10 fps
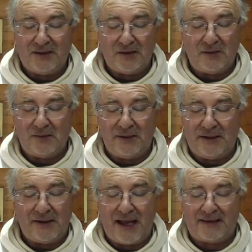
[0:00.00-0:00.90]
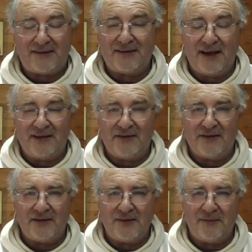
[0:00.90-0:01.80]
when we exercise
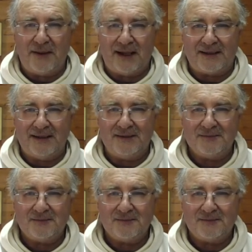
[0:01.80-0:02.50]
them badly.